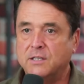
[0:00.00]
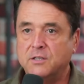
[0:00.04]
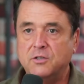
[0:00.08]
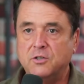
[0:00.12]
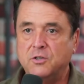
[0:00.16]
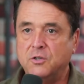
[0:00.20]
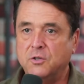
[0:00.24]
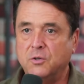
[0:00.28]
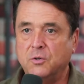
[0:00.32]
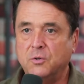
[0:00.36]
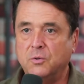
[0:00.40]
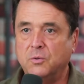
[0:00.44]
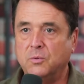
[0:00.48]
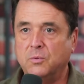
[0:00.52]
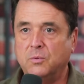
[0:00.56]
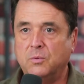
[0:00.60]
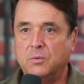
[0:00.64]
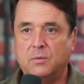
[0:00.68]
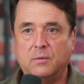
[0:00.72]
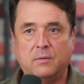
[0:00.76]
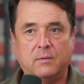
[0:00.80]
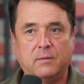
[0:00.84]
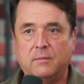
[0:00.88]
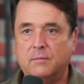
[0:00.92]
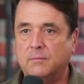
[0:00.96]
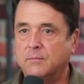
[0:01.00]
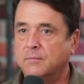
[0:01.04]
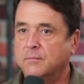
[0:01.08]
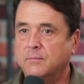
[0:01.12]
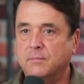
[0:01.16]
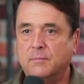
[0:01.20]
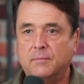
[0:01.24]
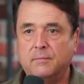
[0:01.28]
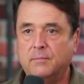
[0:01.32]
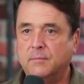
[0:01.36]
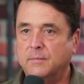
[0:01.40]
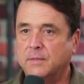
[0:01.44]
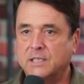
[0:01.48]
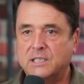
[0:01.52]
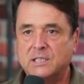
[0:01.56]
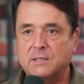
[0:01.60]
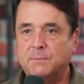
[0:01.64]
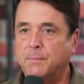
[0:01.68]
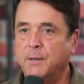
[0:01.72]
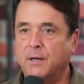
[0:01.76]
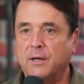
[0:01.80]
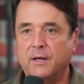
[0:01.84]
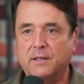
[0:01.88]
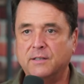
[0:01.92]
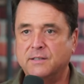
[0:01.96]
did you
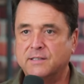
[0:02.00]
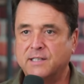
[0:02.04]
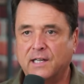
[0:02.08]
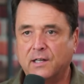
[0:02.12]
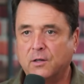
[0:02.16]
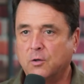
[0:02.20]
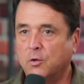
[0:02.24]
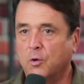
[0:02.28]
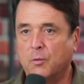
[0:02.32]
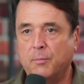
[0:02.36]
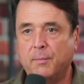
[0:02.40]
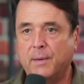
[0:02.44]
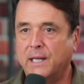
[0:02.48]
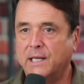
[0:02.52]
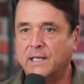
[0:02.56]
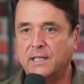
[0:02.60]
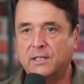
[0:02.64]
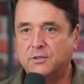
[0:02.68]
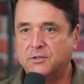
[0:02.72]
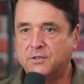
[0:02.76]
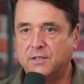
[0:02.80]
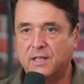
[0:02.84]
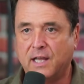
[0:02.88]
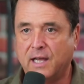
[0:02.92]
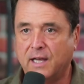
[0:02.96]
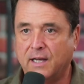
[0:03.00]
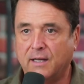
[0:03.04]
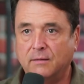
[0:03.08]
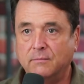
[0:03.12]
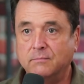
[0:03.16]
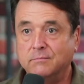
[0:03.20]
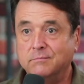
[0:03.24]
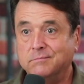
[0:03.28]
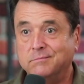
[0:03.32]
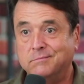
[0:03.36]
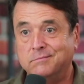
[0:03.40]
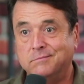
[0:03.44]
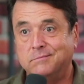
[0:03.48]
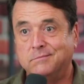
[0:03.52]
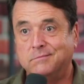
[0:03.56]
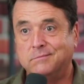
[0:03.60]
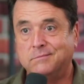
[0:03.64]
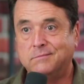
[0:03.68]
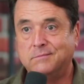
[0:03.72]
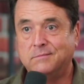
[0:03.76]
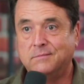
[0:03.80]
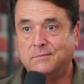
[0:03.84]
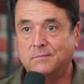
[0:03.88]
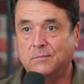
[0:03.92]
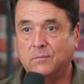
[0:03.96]
experience and or manage that?
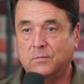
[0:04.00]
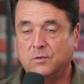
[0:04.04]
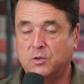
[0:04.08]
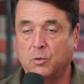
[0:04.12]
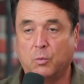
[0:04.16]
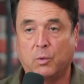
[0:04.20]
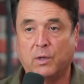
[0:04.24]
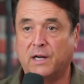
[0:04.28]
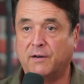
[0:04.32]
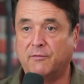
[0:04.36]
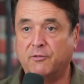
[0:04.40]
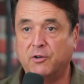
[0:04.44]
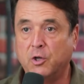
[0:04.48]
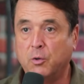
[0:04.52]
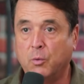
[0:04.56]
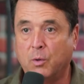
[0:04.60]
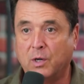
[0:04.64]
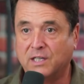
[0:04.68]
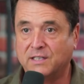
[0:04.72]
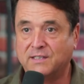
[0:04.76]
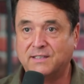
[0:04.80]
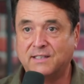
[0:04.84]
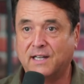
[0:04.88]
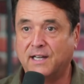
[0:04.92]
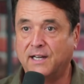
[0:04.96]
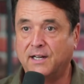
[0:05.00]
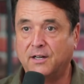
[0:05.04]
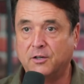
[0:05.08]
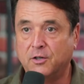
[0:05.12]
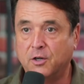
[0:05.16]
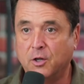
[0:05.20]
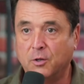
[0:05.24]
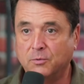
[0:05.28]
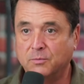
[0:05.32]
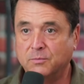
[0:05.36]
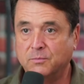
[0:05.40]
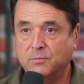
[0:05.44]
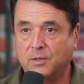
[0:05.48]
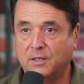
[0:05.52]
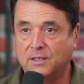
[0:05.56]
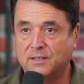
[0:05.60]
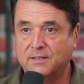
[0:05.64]
To whatever um, you want to say or don't